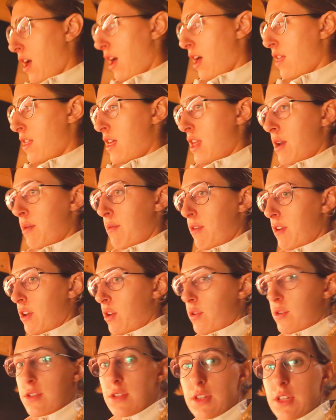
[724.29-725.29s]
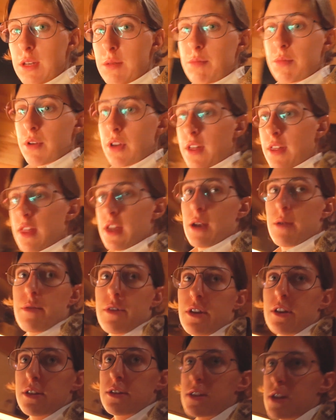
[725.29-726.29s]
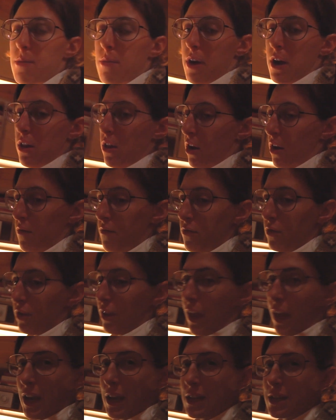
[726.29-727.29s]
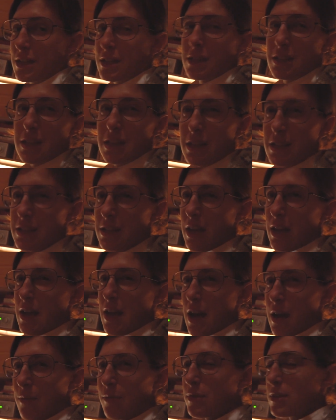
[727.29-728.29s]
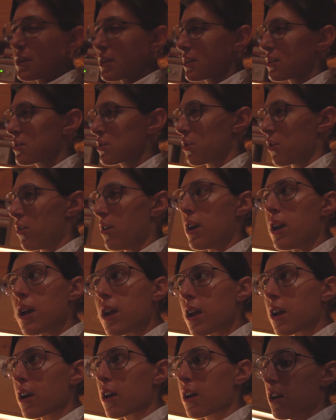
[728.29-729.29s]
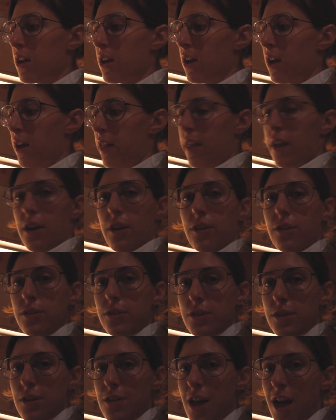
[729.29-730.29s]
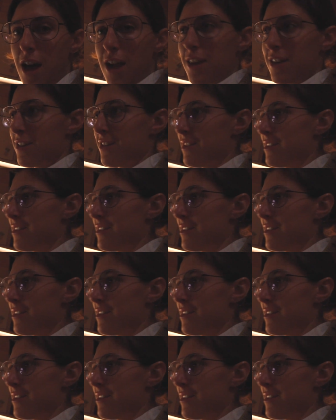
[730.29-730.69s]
and then I'm gonna go to sleep, and then I'm gonna set my alarm for like 6 a.m., 6.30, and then I'll see you then.